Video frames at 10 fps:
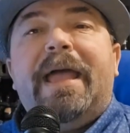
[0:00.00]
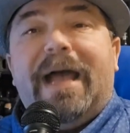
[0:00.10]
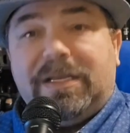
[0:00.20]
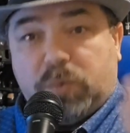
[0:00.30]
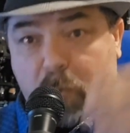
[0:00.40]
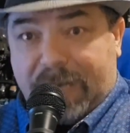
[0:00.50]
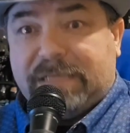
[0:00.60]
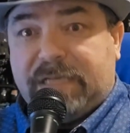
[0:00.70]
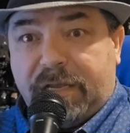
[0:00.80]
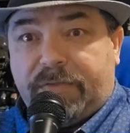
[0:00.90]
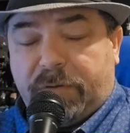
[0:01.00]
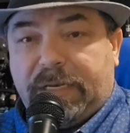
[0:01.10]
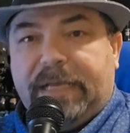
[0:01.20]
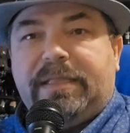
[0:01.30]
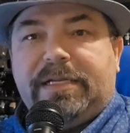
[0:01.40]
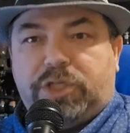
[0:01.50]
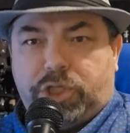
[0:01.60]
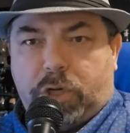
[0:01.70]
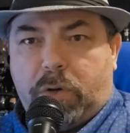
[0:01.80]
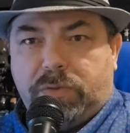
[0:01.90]
as well as another link that
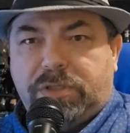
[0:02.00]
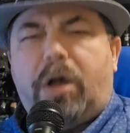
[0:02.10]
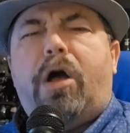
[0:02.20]
shows